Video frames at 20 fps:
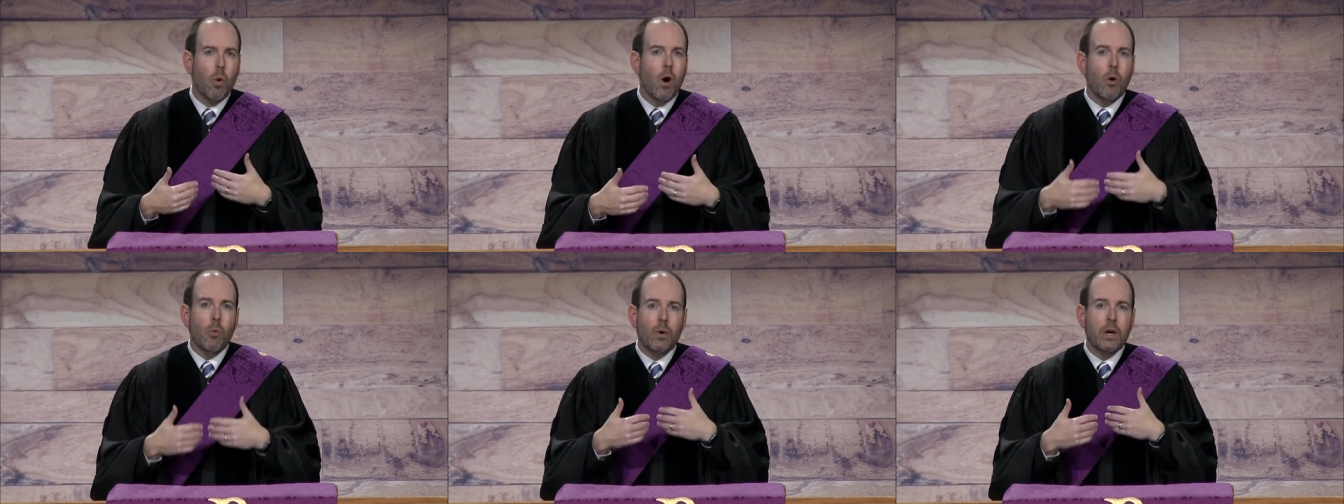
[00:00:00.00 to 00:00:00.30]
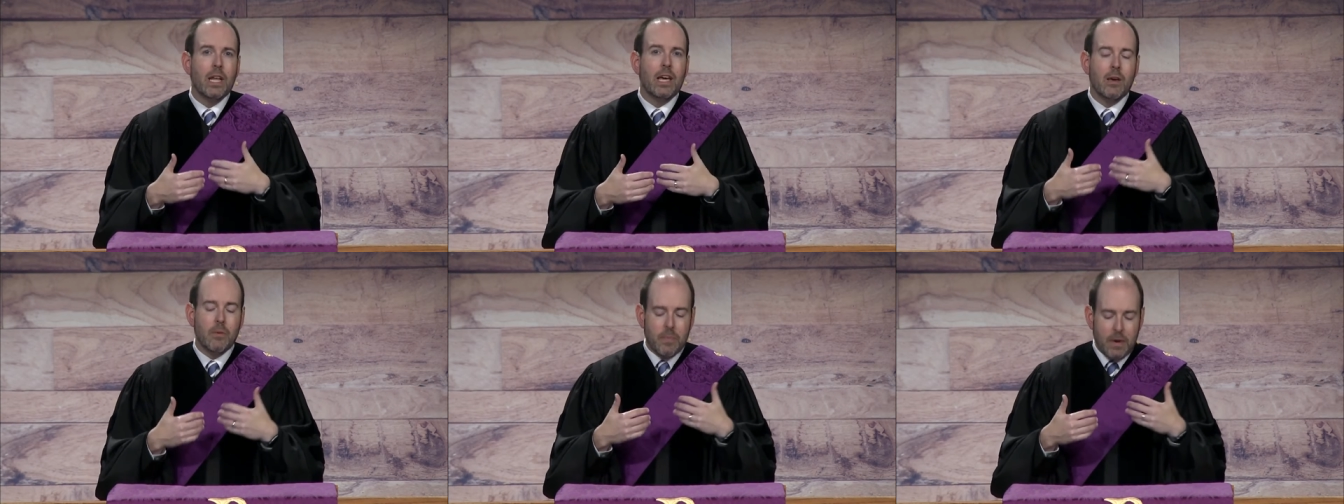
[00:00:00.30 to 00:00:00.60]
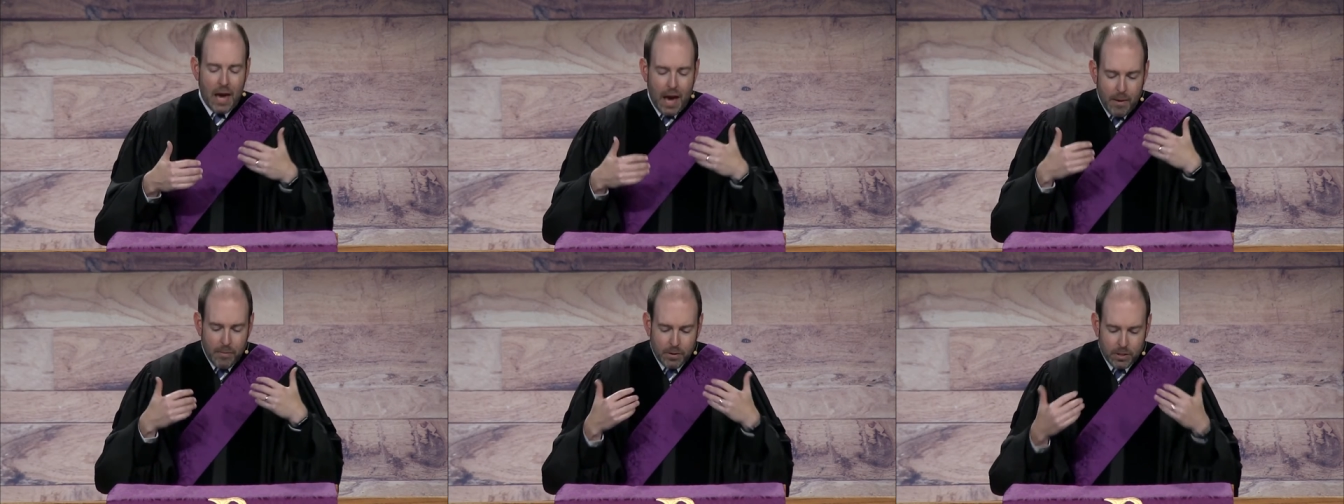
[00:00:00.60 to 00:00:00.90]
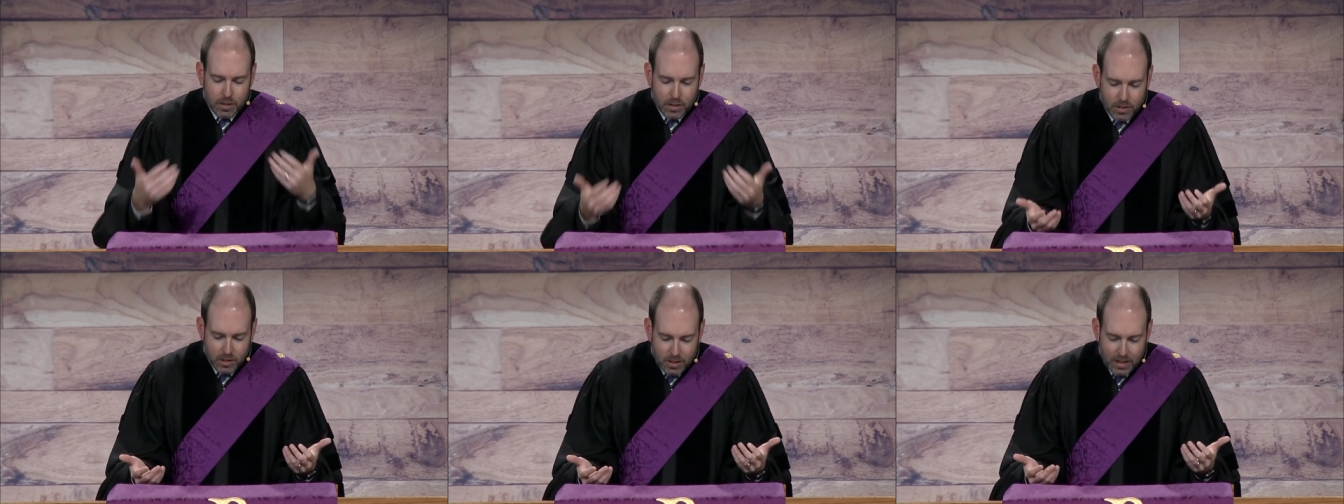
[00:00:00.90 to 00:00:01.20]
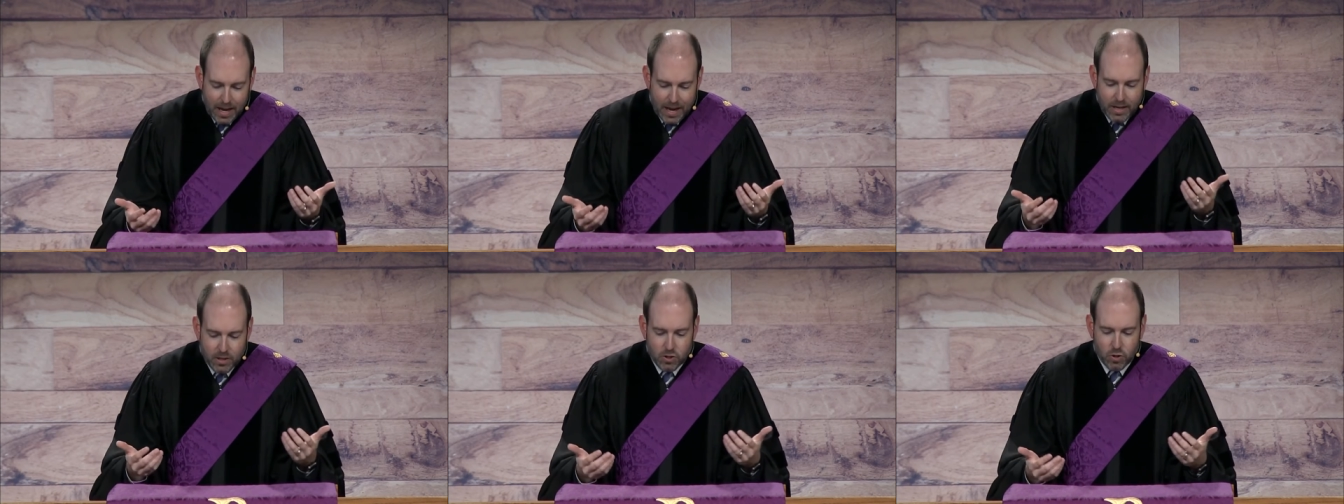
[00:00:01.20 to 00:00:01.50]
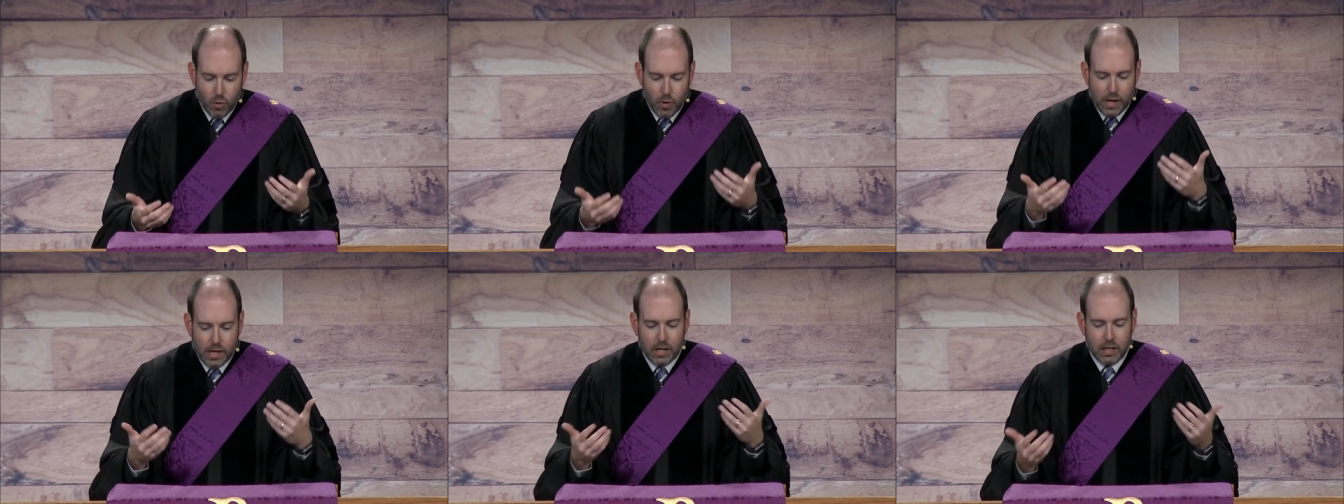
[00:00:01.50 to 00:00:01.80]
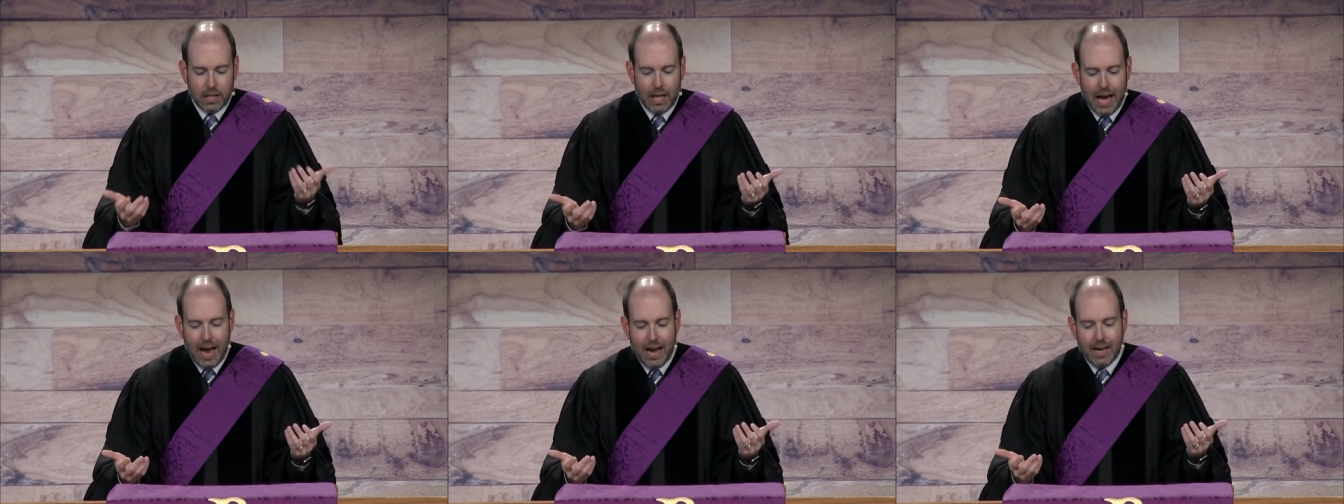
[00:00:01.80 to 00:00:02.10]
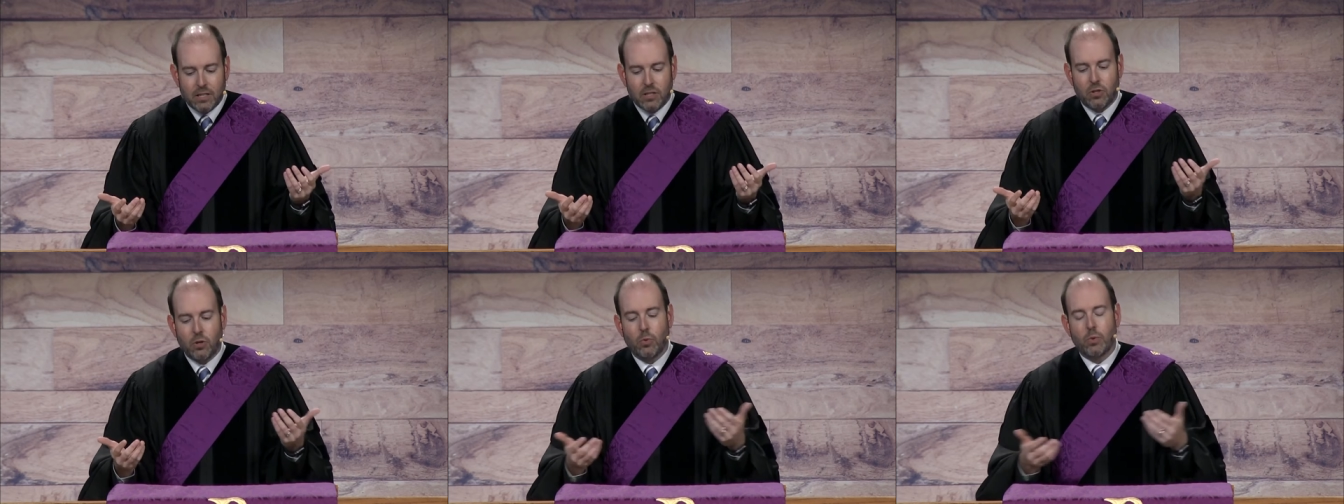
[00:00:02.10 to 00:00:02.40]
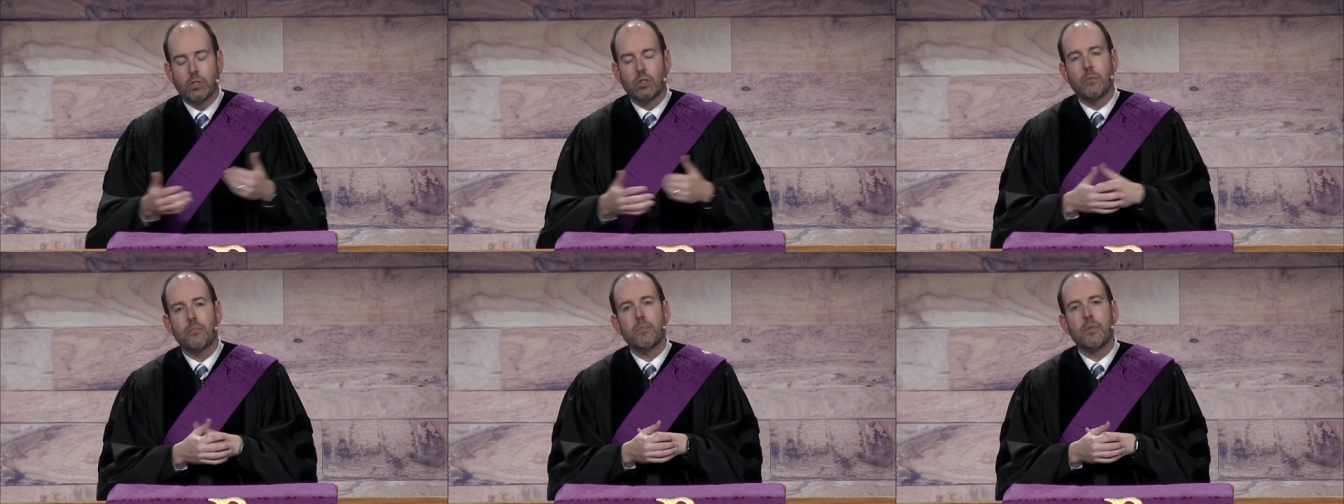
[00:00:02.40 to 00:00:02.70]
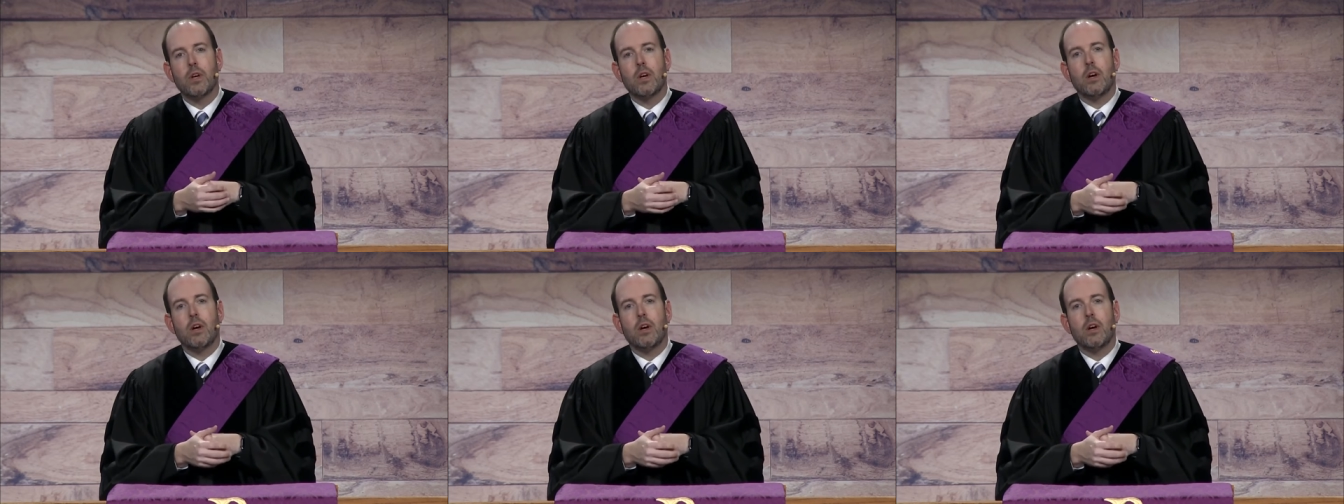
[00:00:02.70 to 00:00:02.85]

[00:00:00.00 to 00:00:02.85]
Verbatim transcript: What would he be able to say to a class who was